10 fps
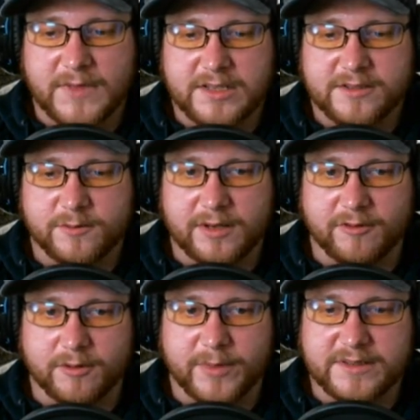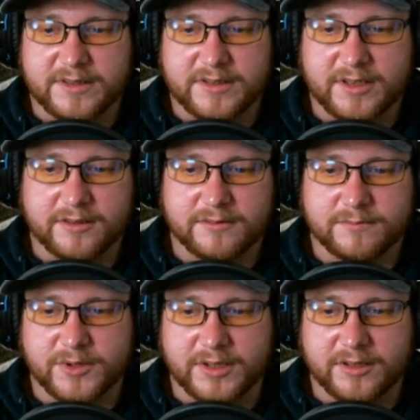So we have our basic dagger,
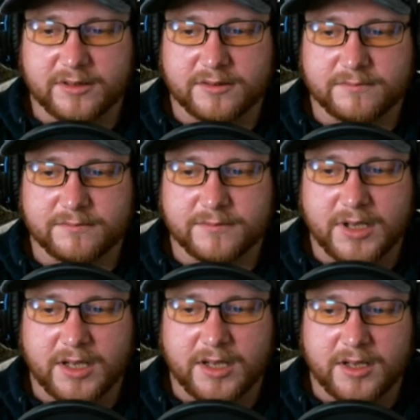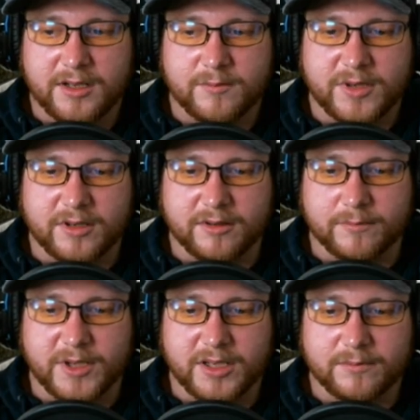put that in, put on our
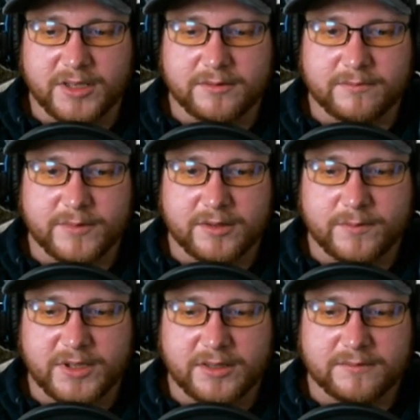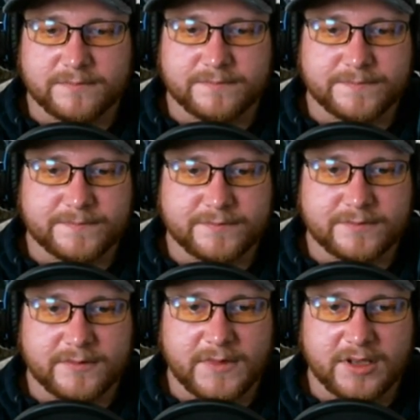metal billet,
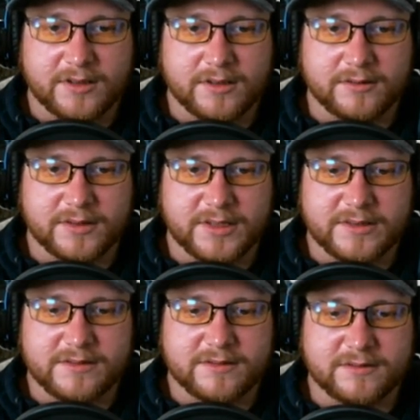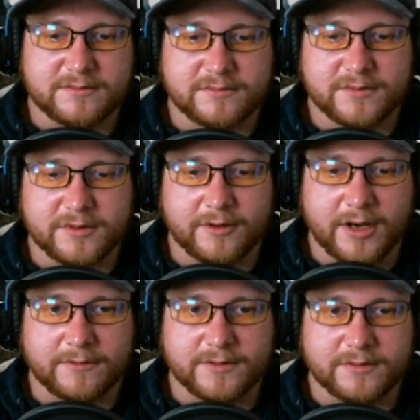ethereal dust,
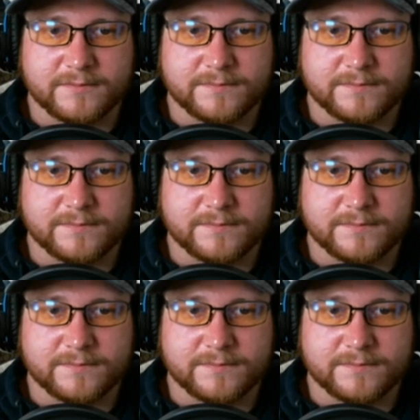craft.